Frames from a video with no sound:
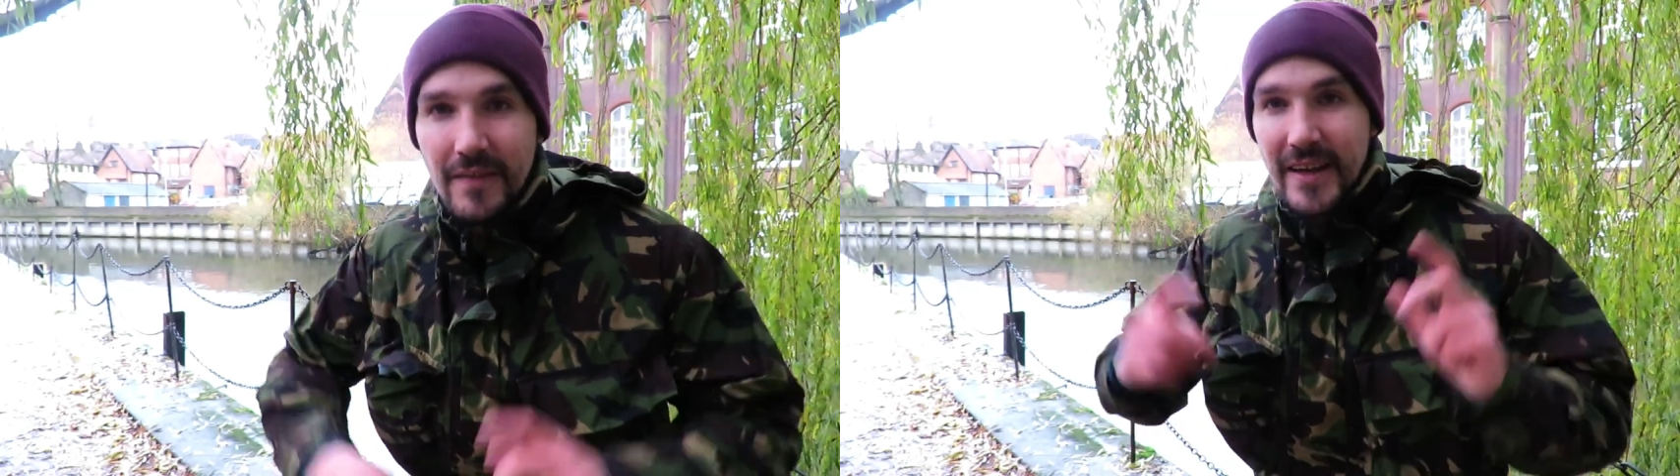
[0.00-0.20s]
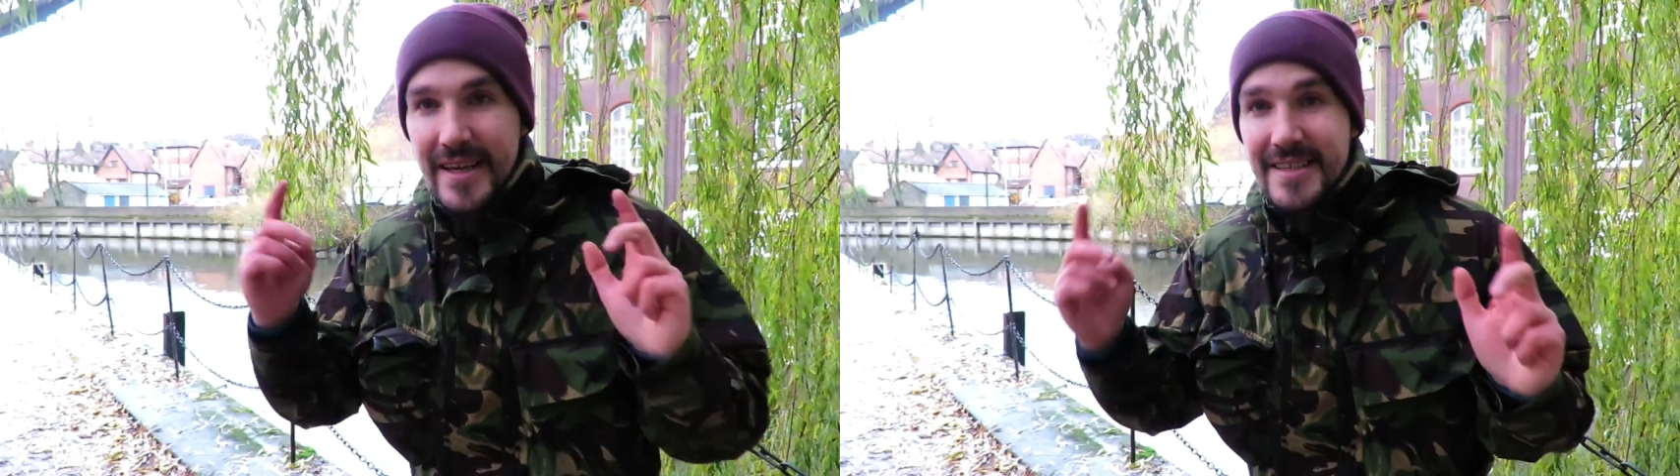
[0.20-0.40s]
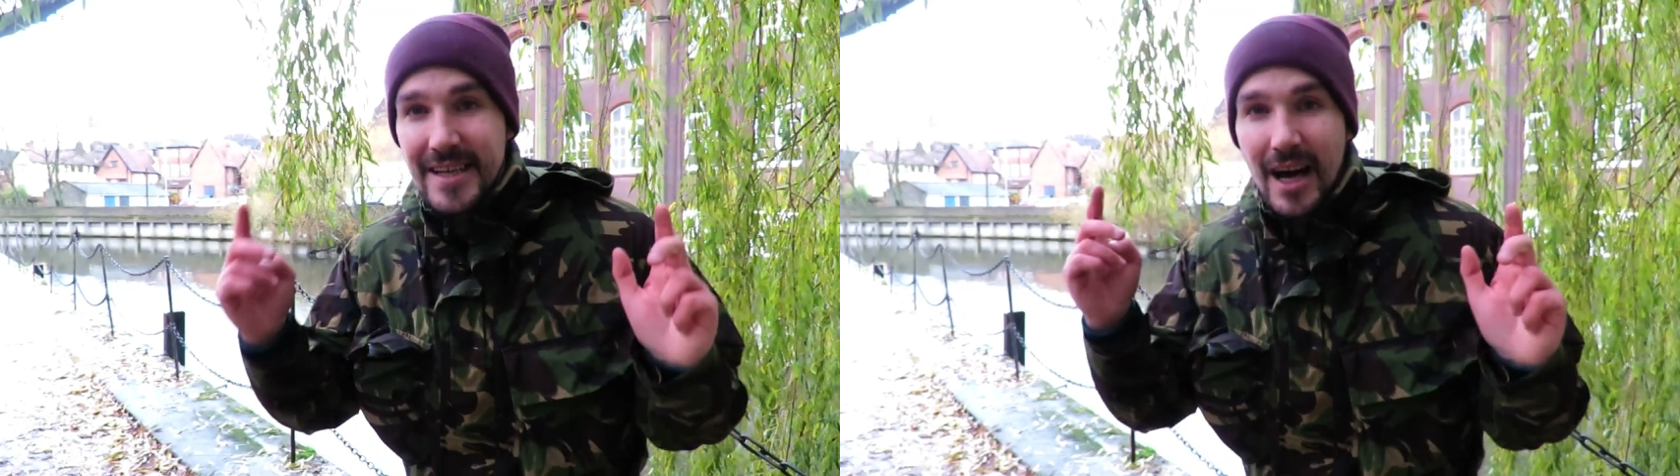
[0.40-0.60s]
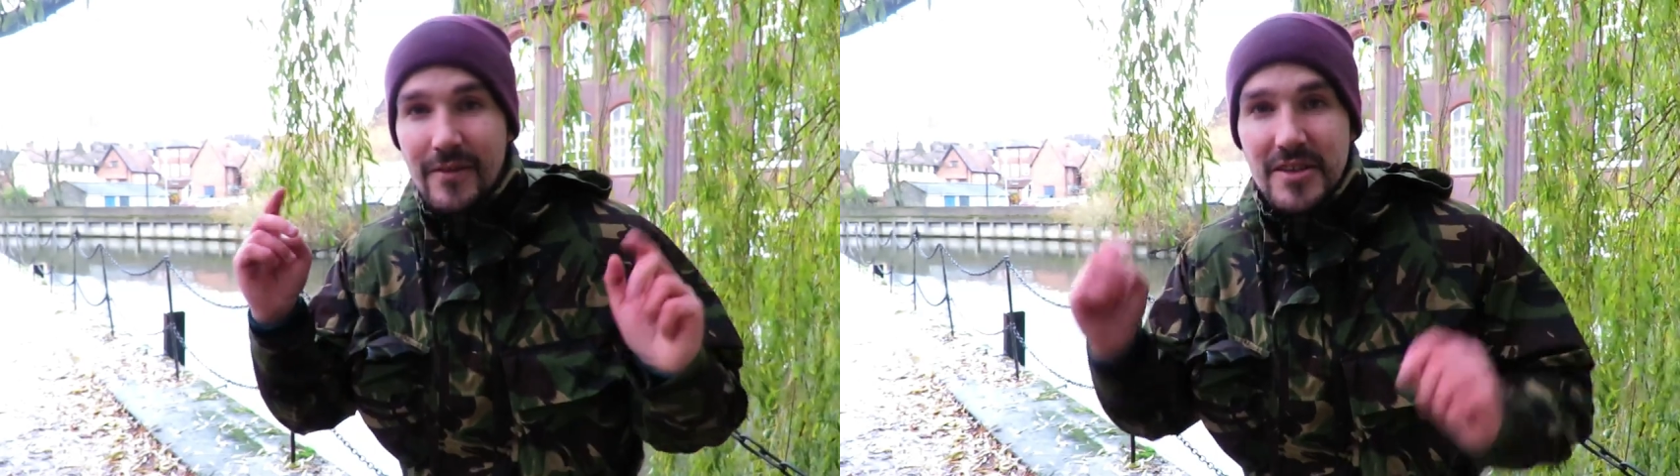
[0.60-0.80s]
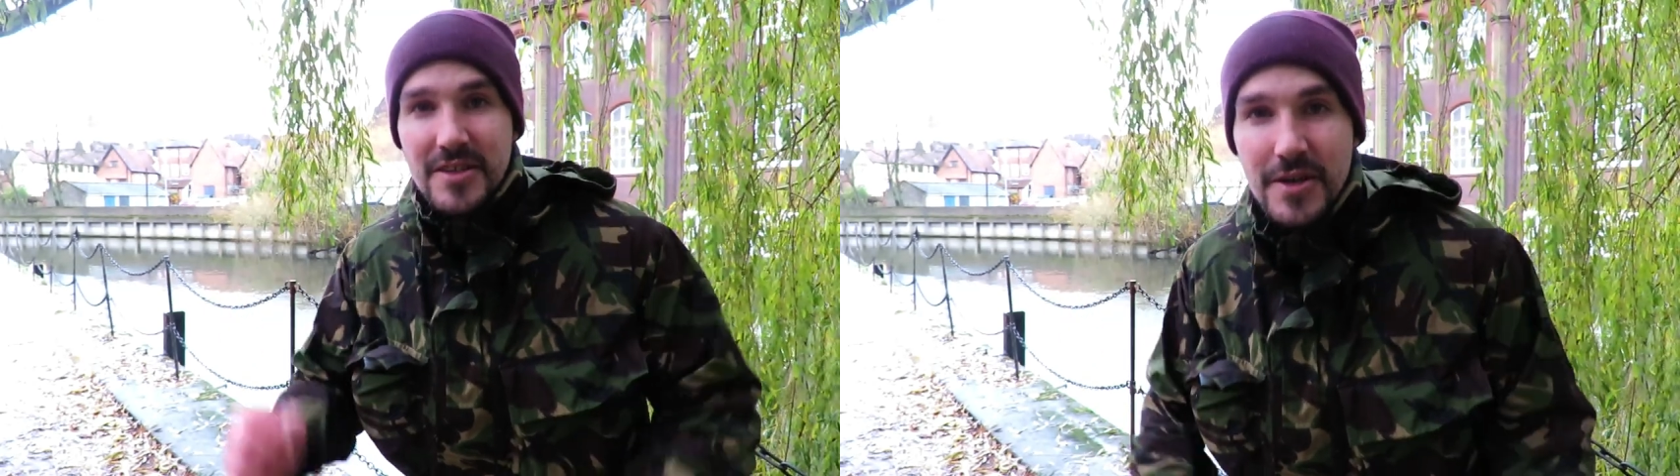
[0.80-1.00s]
these
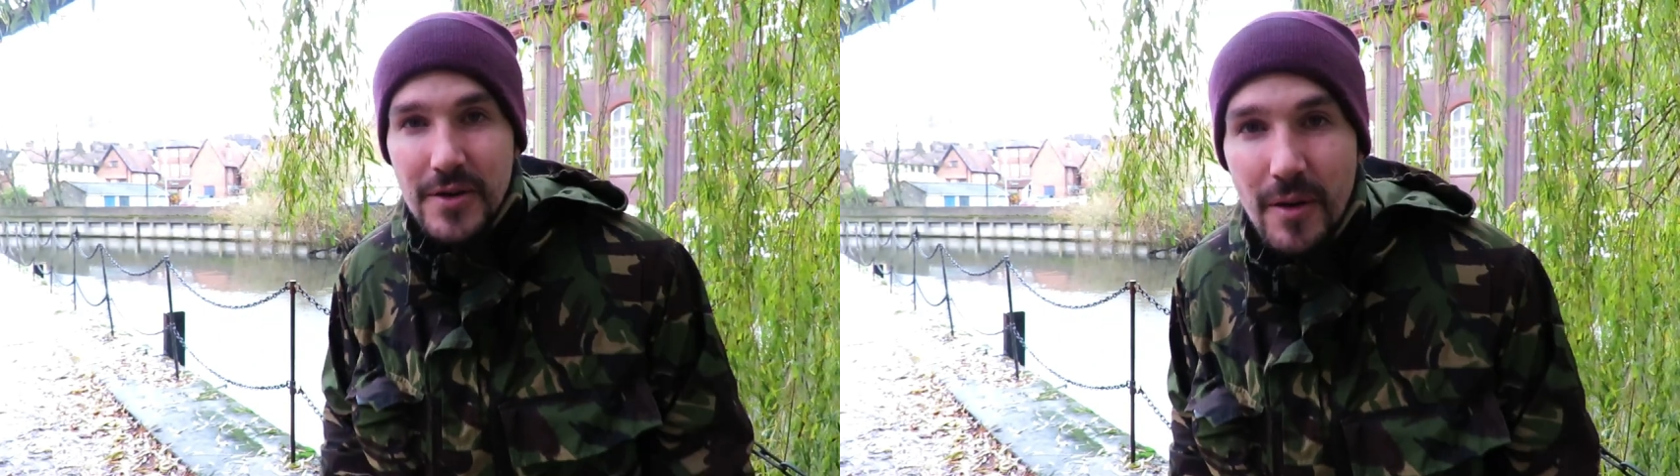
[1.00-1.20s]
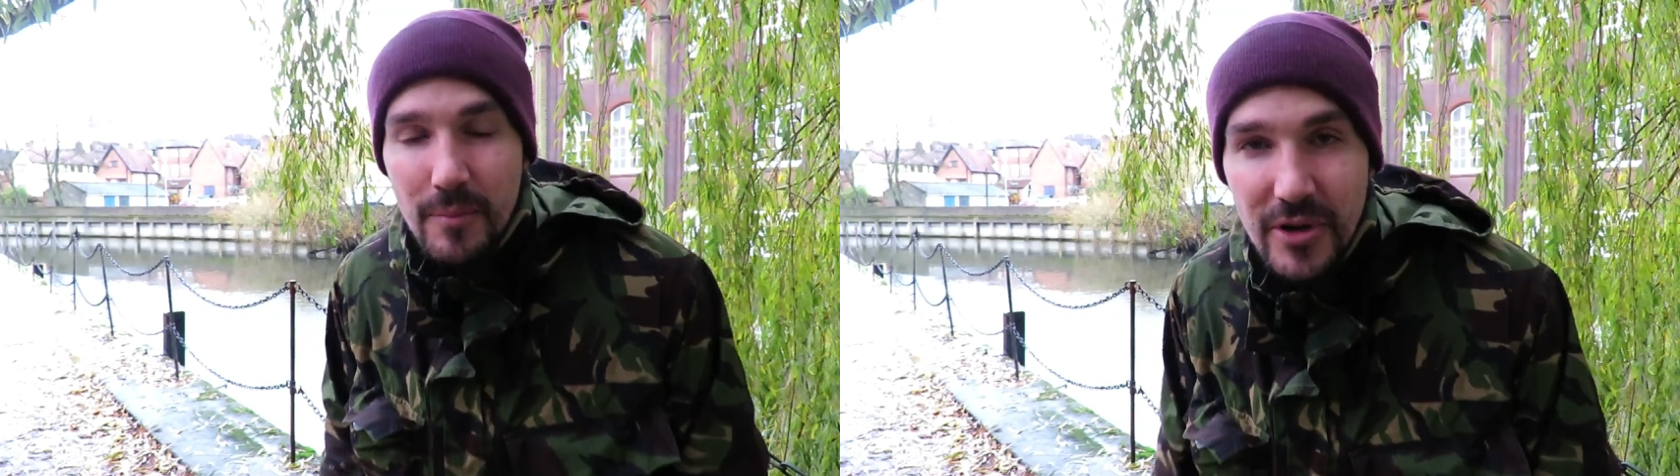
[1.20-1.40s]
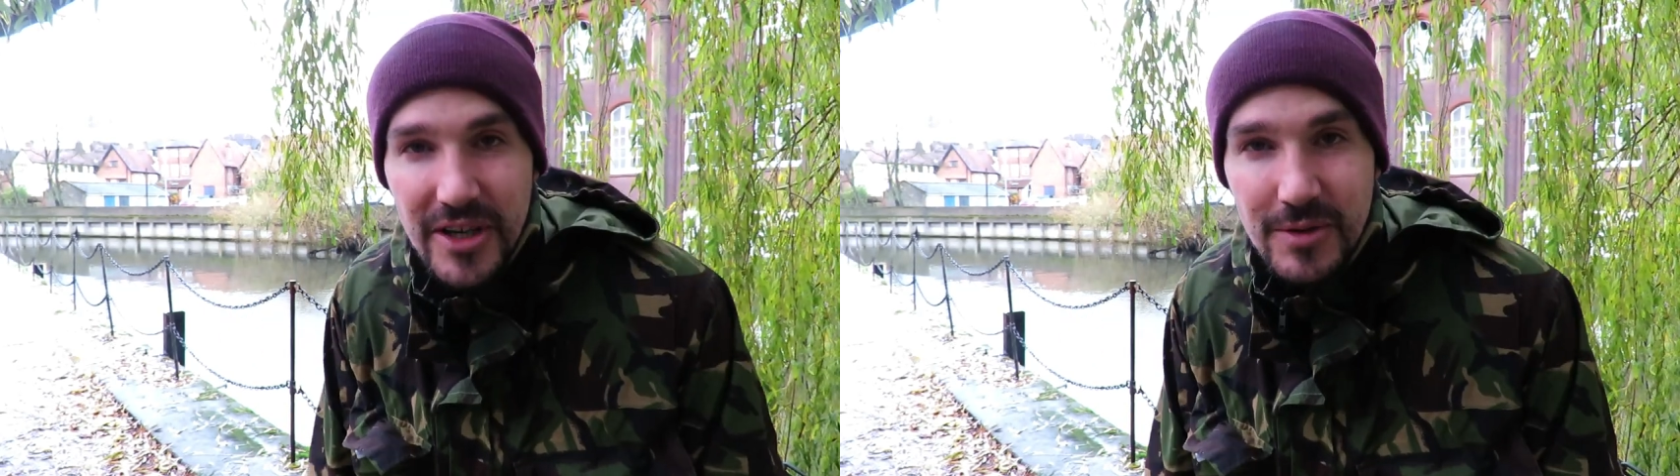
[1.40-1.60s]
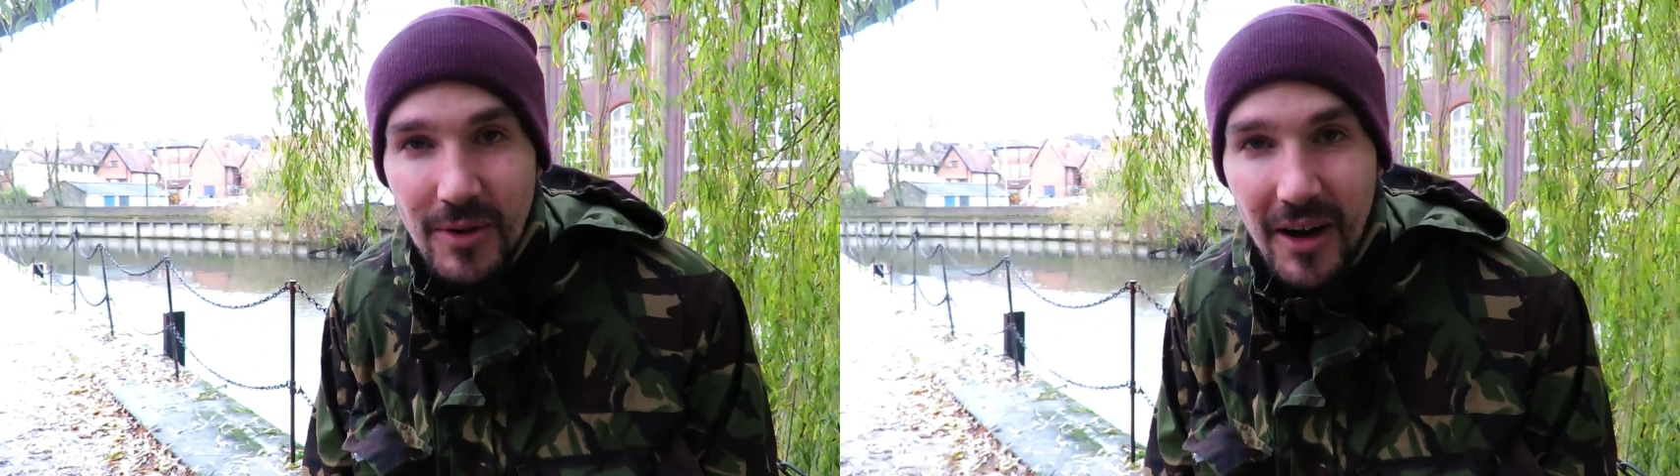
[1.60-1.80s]
other two British